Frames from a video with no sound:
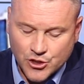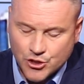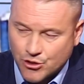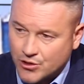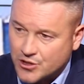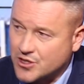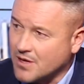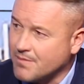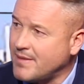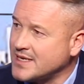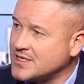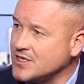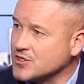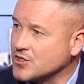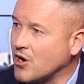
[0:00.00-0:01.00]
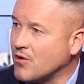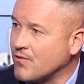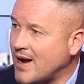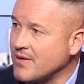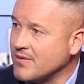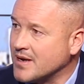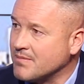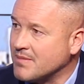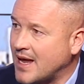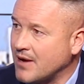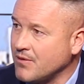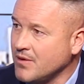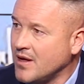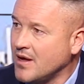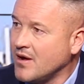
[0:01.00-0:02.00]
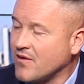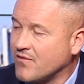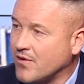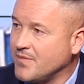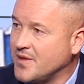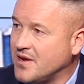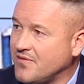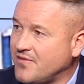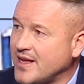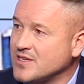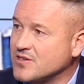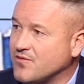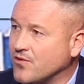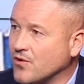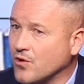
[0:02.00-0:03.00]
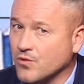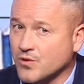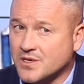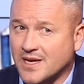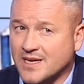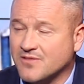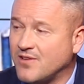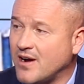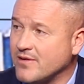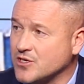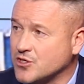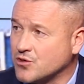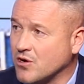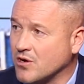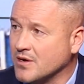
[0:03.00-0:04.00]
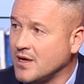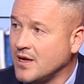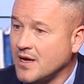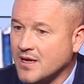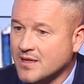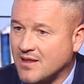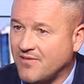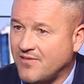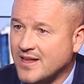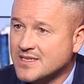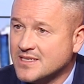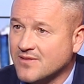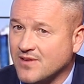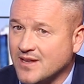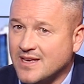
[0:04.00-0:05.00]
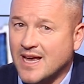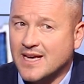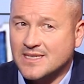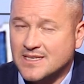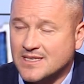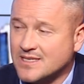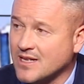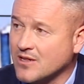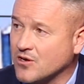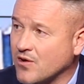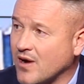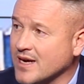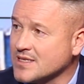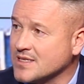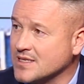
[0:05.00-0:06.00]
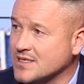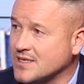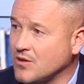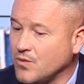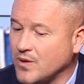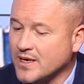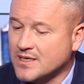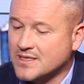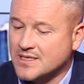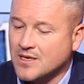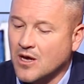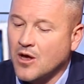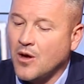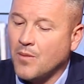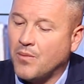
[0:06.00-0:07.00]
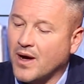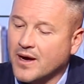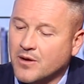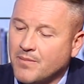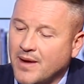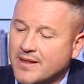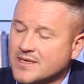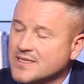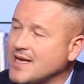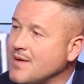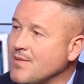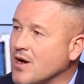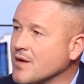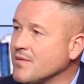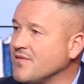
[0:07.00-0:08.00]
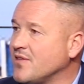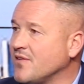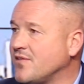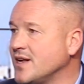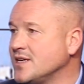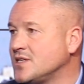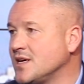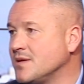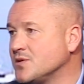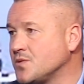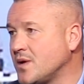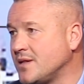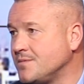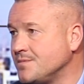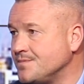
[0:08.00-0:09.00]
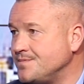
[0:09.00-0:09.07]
structure that Messi has got around him now, from the defence forward, is very strong. Defensively, yes, there's still cracks and there's still weaknesses, but I could make the same argument for the French team as well.